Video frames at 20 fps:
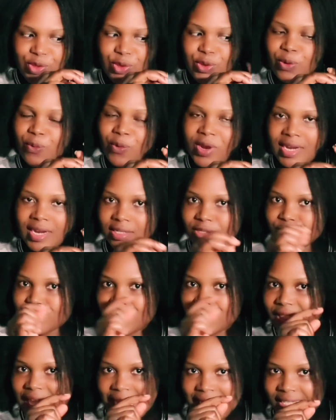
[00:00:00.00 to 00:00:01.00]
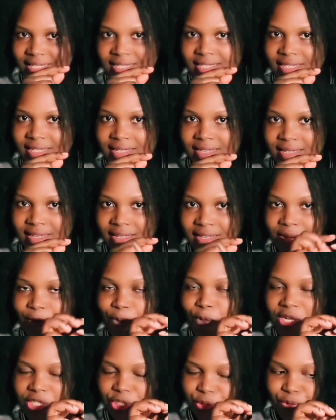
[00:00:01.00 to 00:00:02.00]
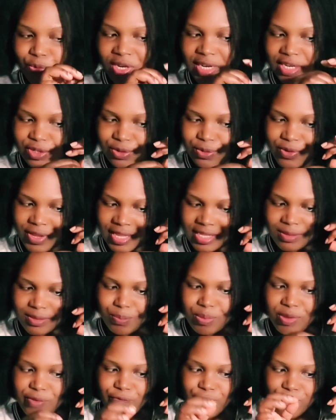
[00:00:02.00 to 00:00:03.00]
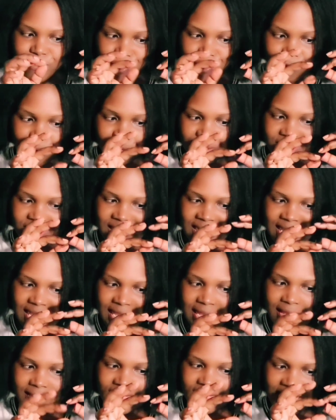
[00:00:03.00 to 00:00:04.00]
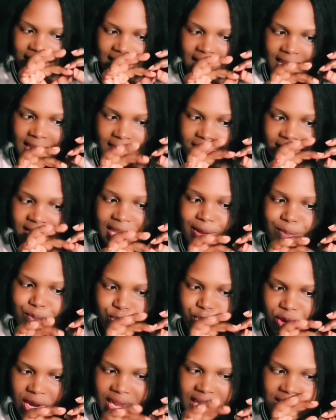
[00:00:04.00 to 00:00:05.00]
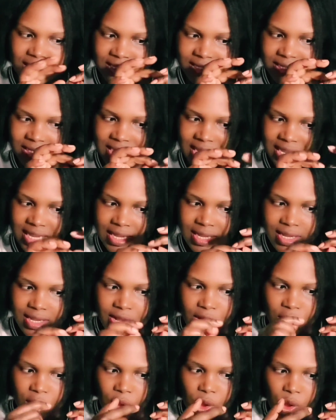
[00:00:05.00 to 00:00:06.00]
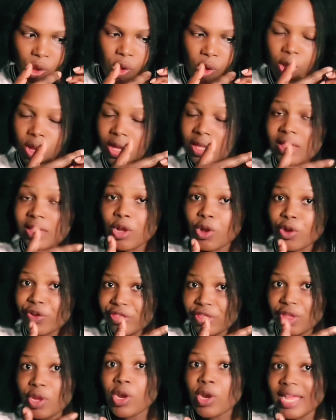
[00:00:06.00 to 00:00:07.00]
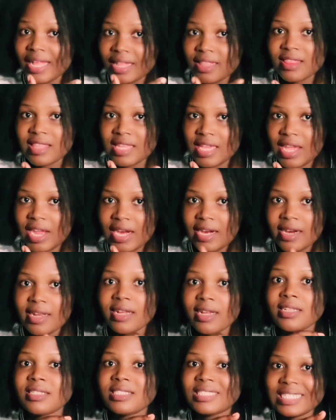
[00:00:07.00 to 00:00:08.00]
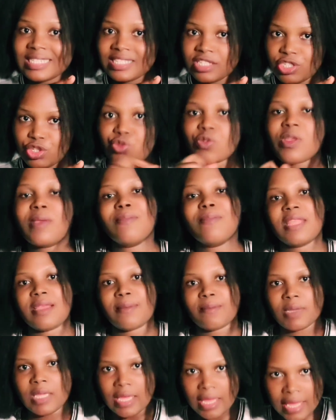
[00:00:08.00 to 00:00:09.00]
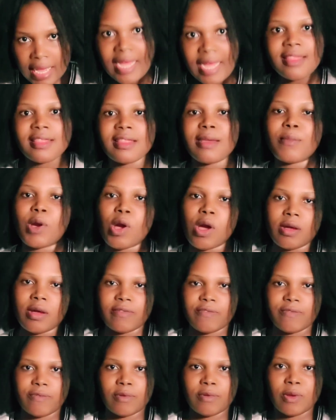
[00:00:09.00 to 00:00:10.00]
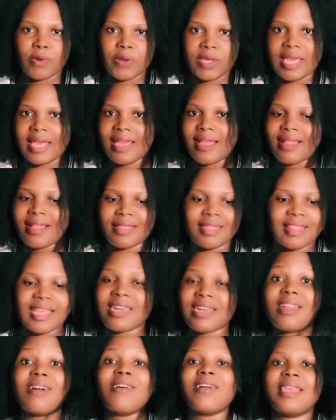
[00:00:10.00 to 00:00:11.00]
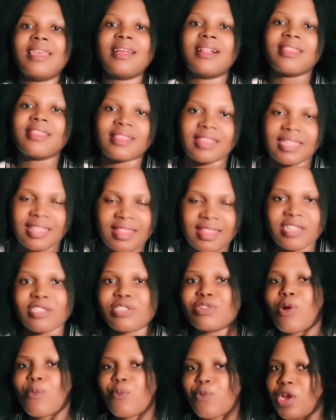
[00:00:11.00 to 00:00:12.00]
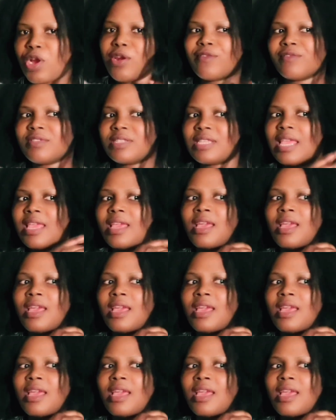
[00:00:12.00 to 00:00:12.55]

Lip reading: You don't want to do that. What you want to do is, before they break all other healthy hair, just trim them, cut them off. Okay, they're not healthy. There's no point of